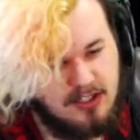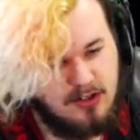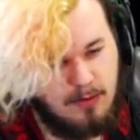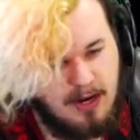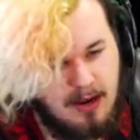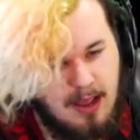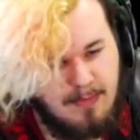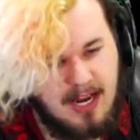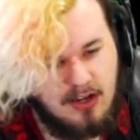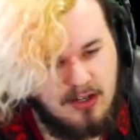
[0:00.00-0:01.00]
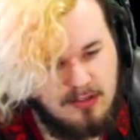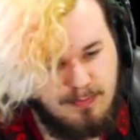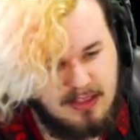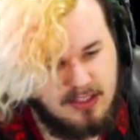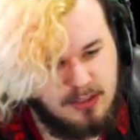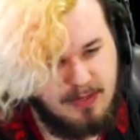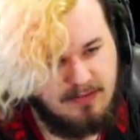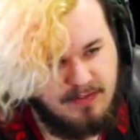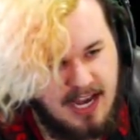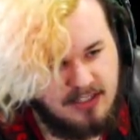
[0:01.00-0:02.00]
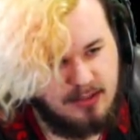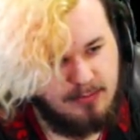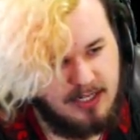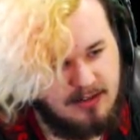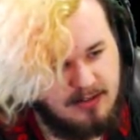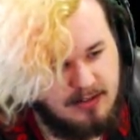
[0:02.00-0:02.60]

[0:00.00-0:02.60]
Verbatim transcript: just go up here. I mean, I could make the speed faster, but